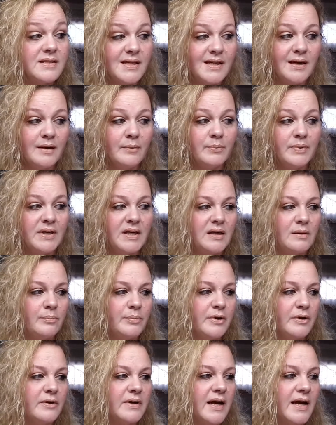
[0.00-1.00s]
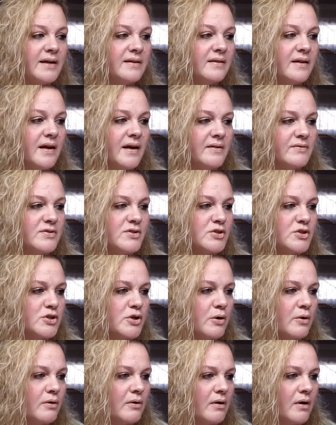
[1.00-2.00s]
tip, keep your 9 Lives
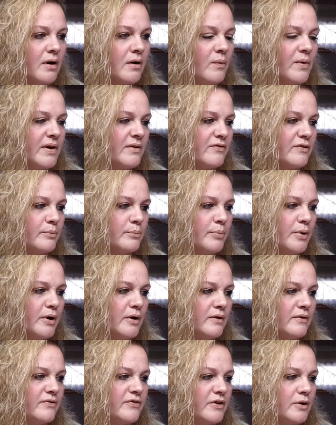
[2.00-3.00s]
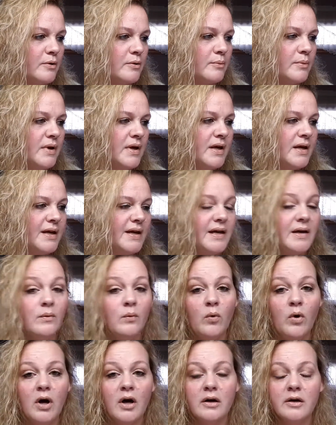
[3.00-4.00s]
choker away from perfume
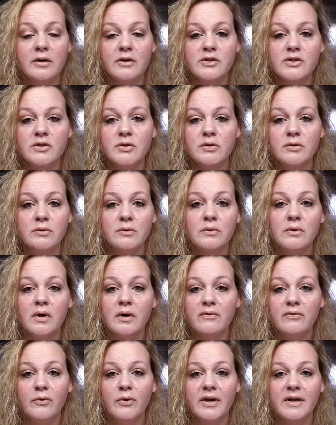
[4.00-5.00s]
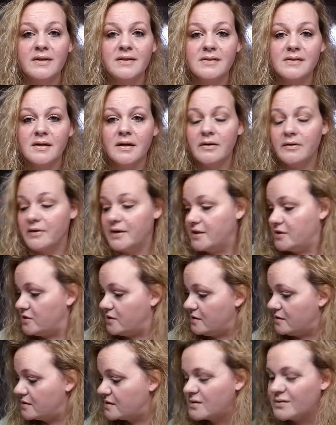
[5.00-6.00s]
and water to avoid
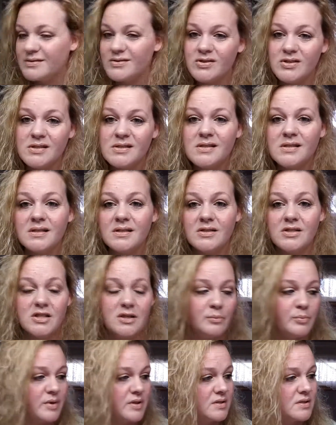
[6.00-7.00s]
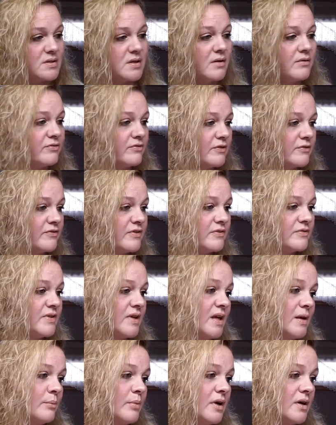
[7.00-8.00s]
discoloration. So it's just like cheapy stuff for
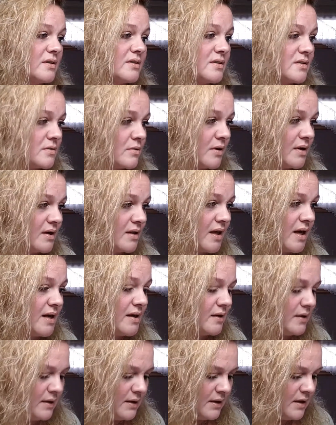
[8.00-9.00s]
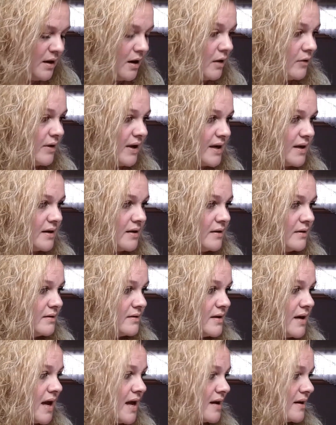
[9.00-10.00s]
58 bucks. It's quite a lot. Okay,
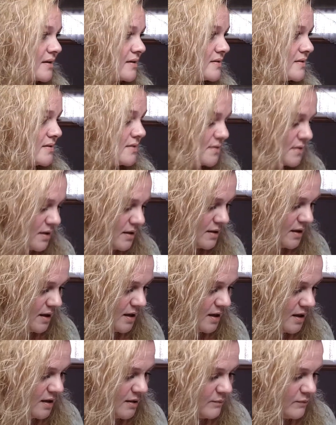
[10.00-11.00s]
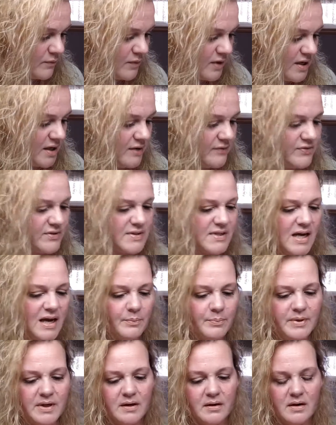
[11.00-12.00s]
next, right off the
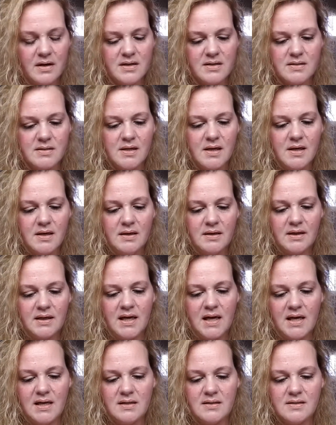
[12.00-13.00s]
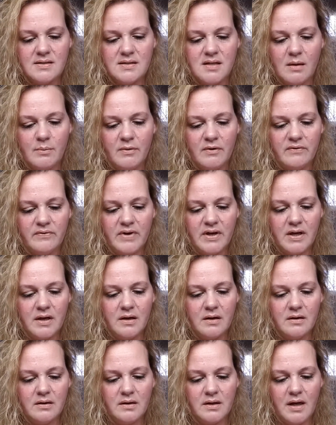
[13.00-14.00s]
top here is Kate
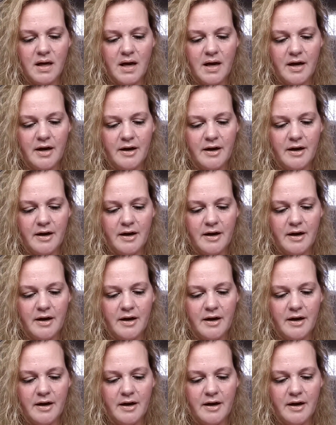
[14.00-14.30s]
Somerville